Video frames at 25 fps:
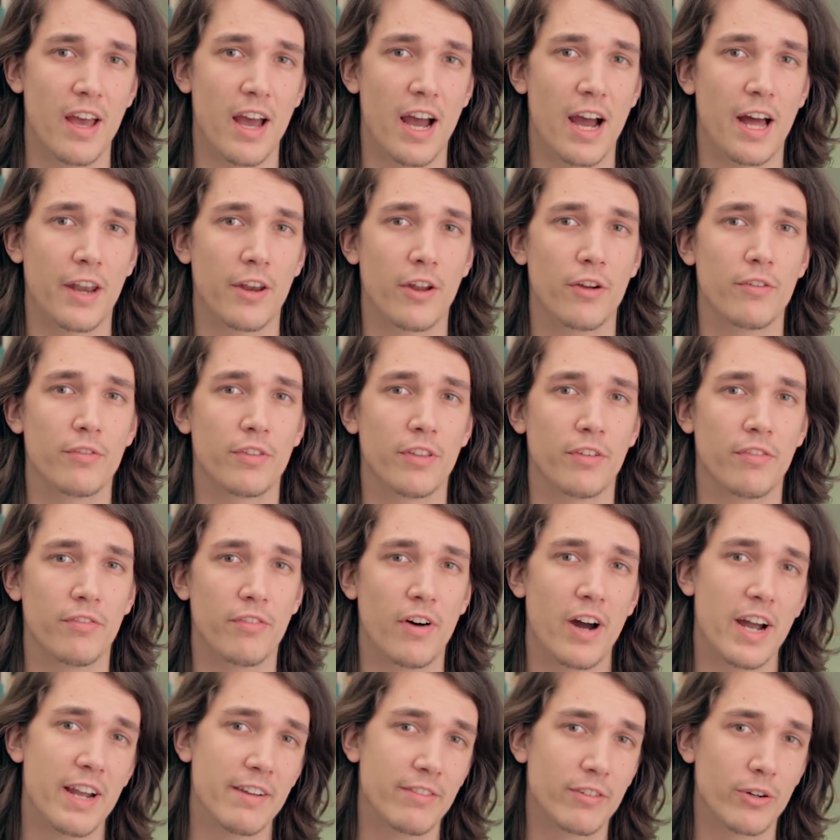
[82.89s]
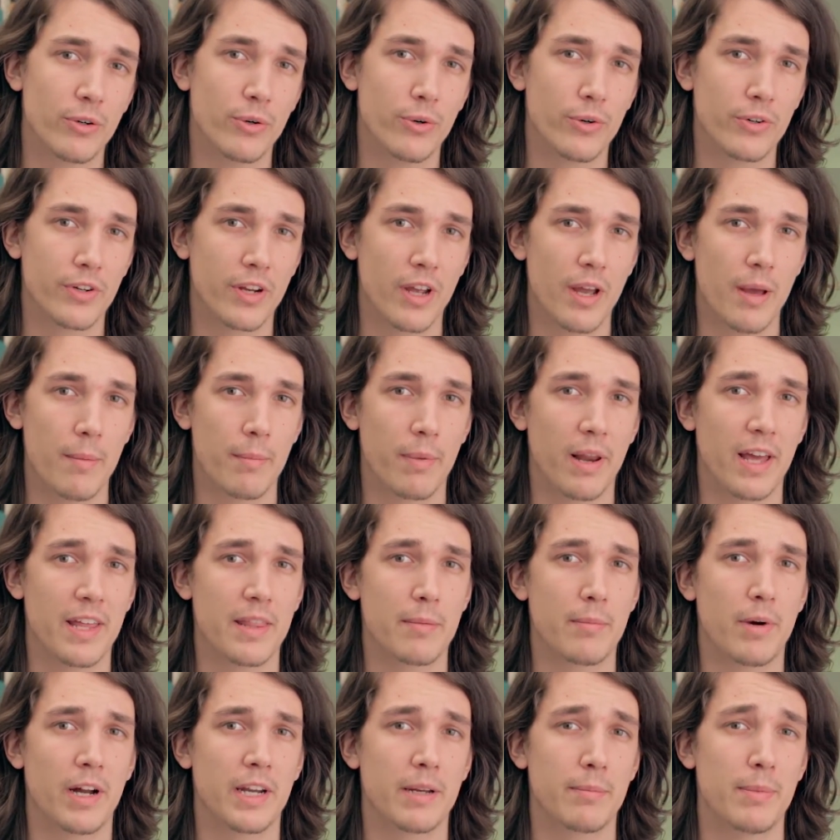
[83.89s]
and over the 5 chord play the
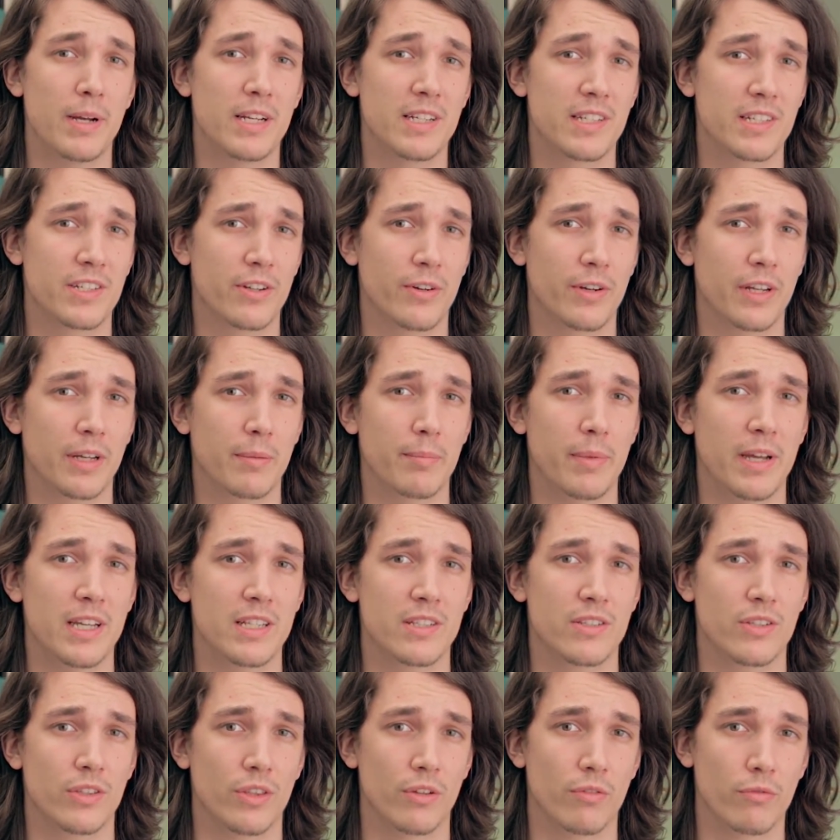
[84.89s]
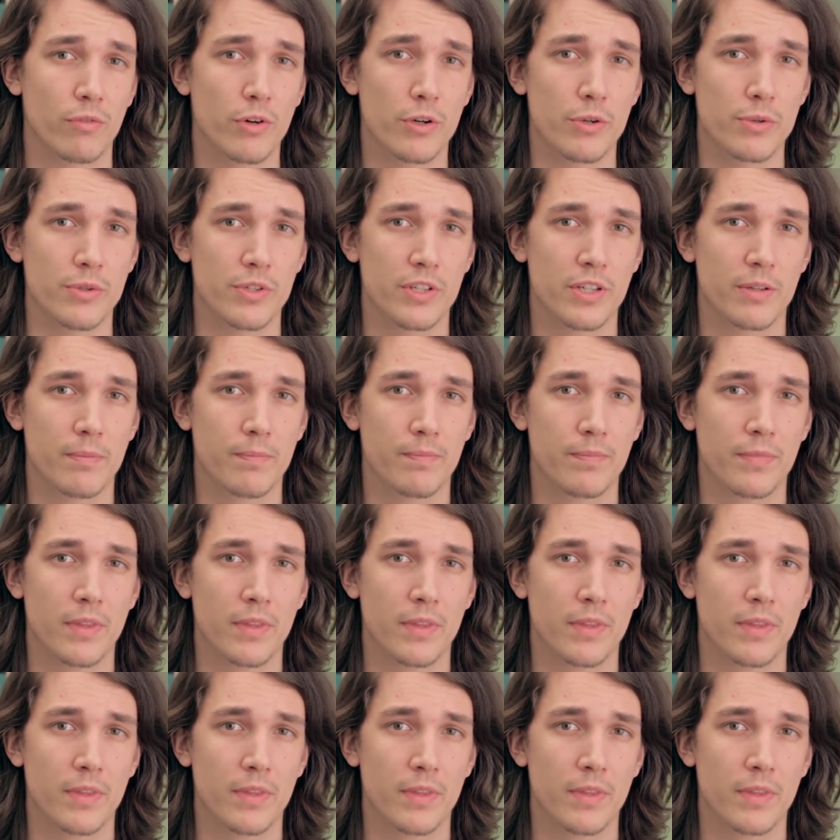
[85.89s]
minor pentatonic based on the root.